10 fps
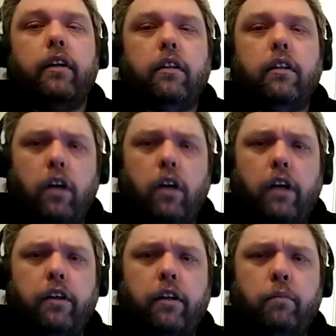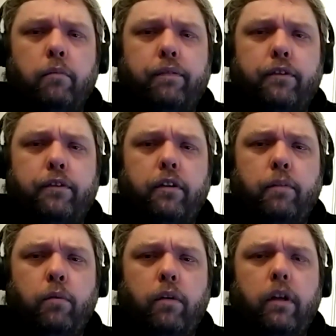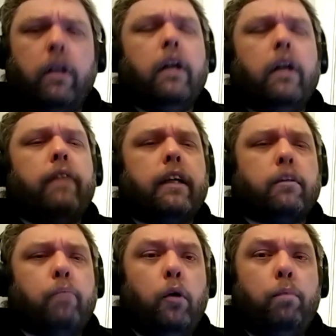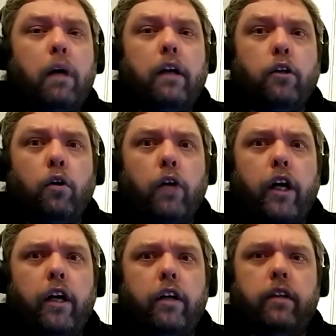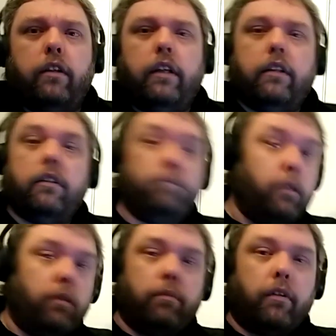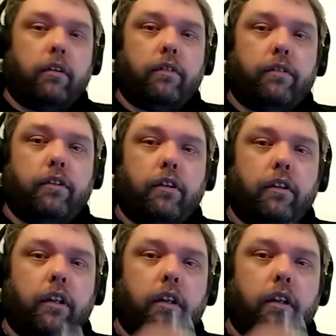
You know how you're in my fraternity, boy? If I get to poop on your head, then boom, you're in a fraternity.